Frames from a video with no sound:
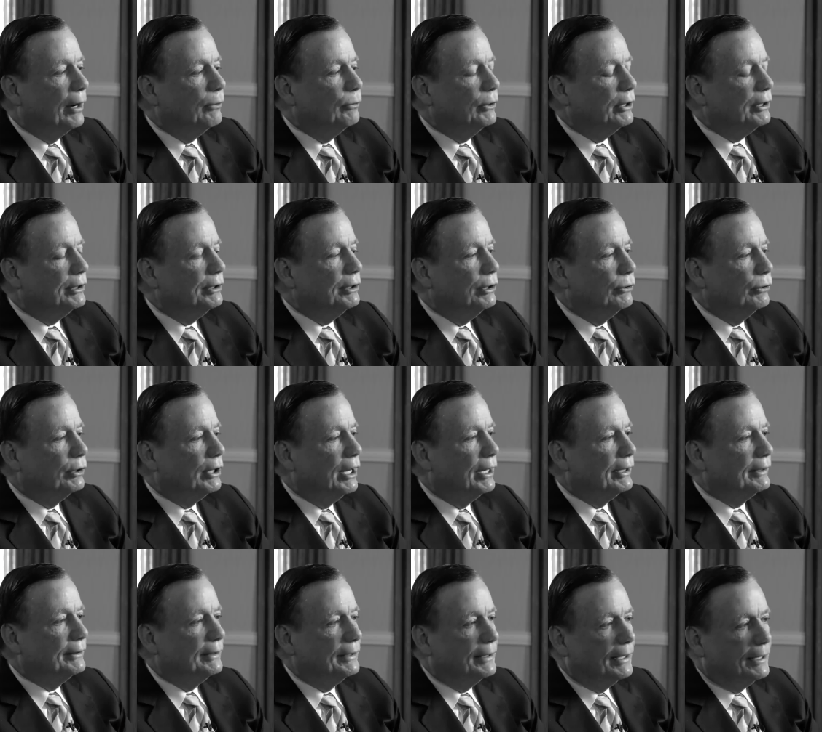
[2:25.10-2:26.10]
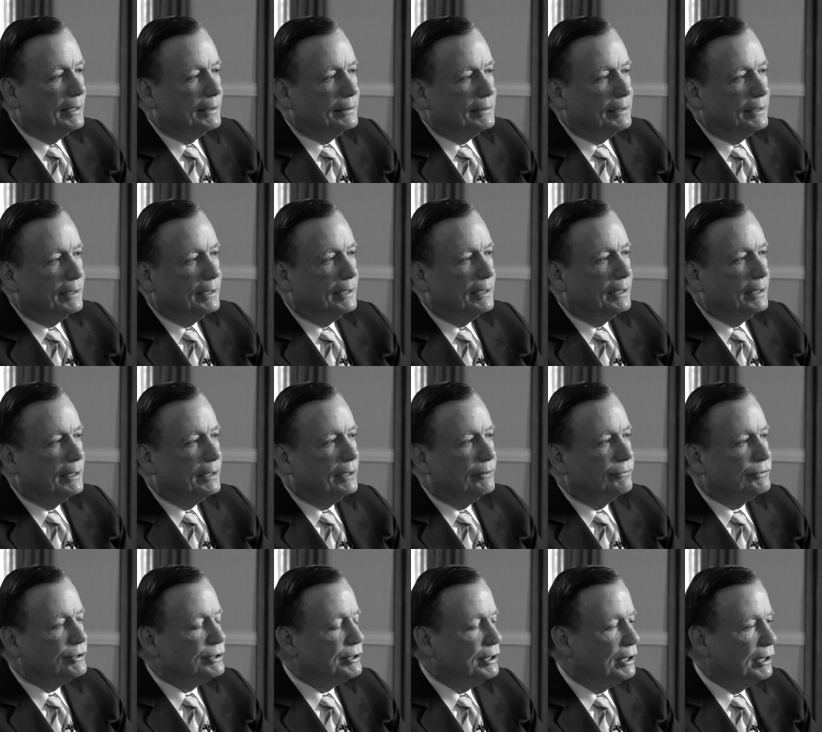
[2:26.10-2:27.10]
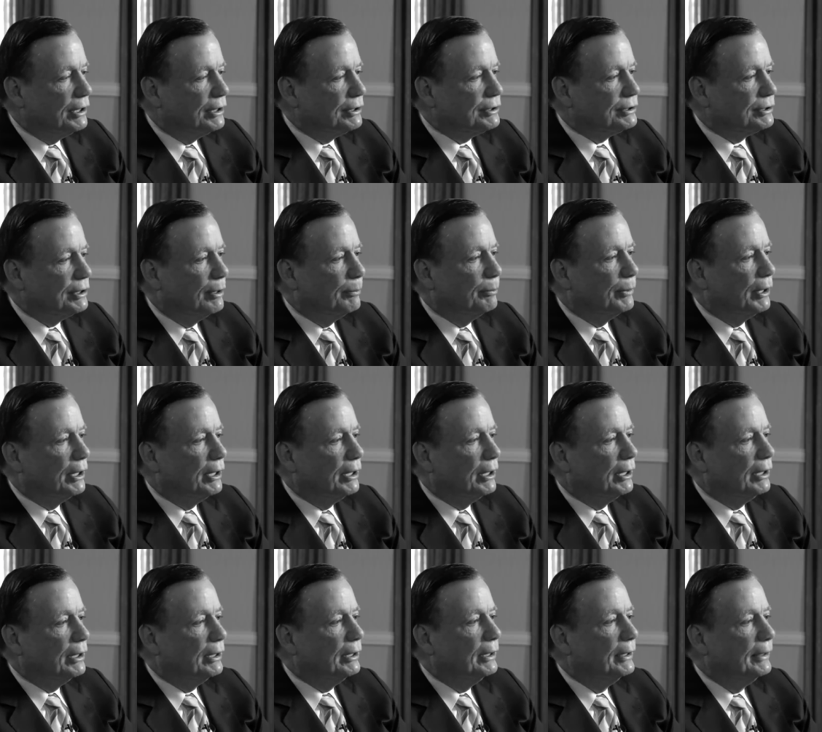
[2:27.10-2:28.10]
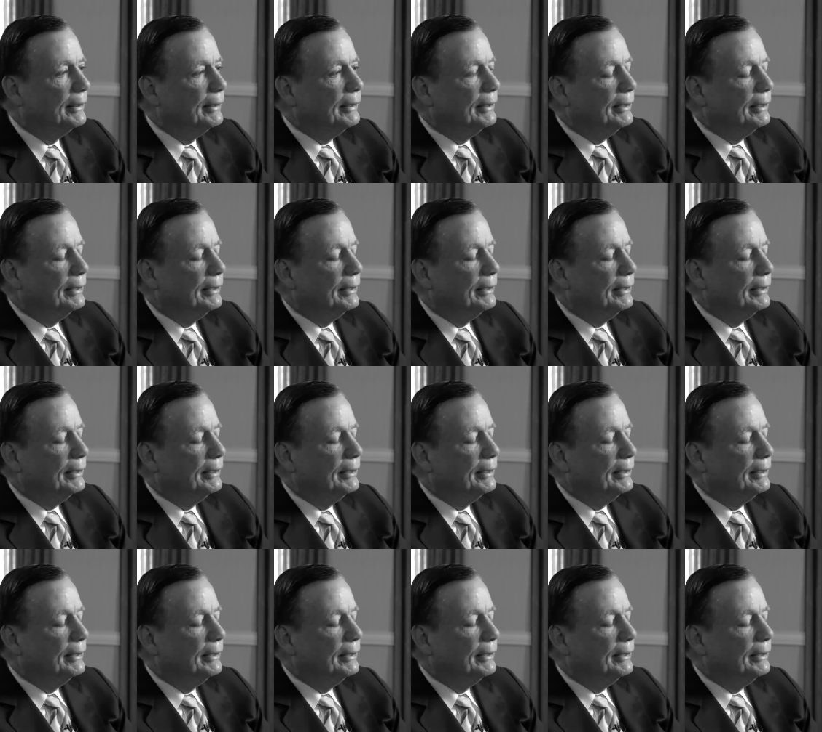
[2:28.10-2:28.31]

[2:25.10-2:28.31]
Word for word: I really don't like the idea of seeing somebody